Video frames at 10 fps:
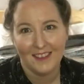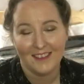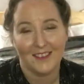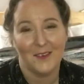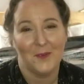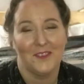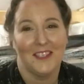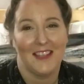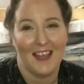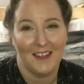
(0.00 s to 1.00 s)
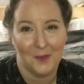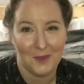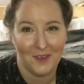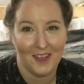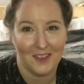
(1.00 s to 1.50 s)
So hopefully that
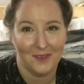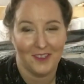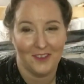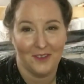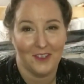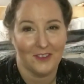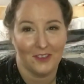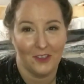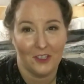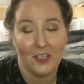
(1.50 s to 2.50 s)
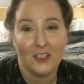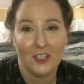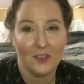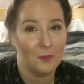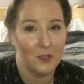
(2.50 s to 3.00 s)
helps you guys when you're doing your search.
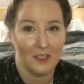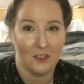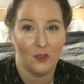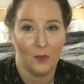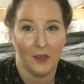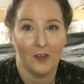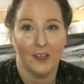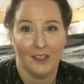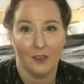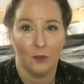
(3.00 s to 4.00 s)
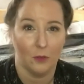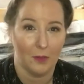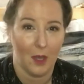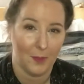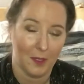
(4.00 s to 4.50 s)
Just put in Humira and it will
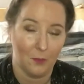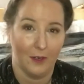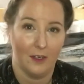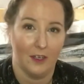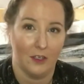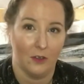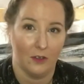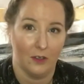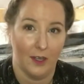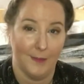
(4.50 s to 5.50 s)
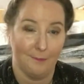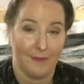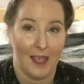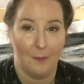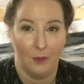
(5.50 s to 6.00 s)
pop it up right in your
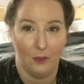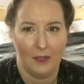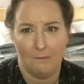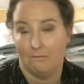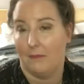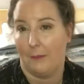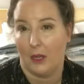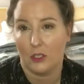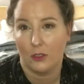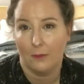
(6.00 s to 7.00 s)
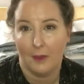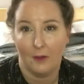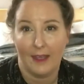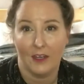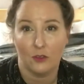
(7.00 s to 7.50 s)
Apple. I'm not sure
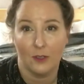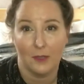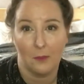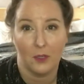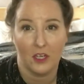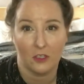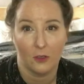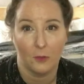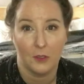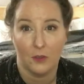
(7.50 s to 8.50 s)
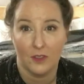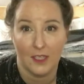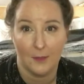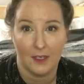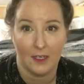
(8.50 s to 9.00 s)
about Android, but I'm pretty sure it would do the
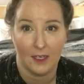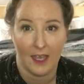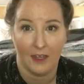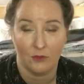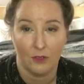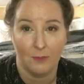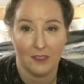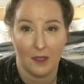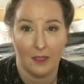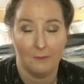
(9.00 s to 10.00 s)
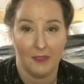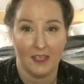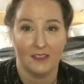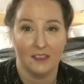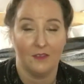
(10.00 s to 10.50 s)
same in Android
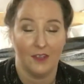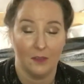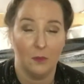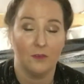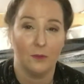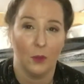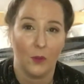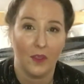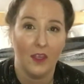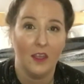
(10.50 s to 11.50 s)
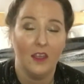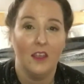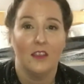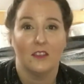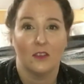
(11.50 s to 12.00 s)
because it's available for both.
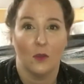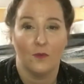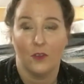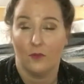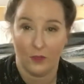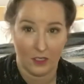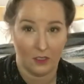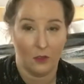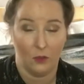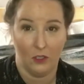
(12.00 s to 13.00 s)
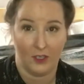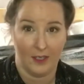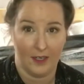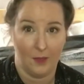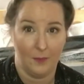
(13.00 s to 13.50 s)
So feel free to go look
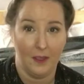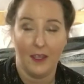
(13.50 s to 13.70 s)
that up.